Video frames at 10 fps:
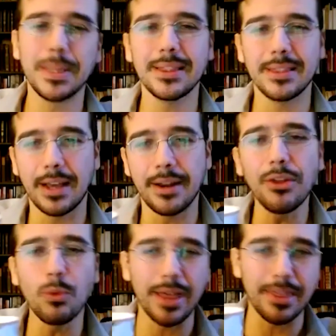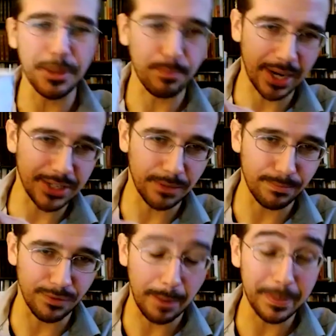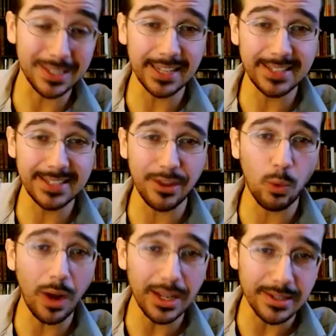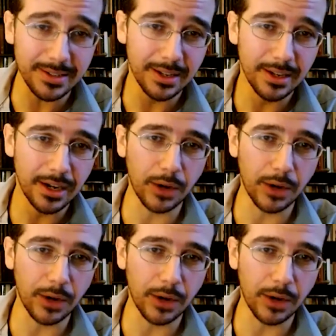But another way that the price could move up is, let's say there was a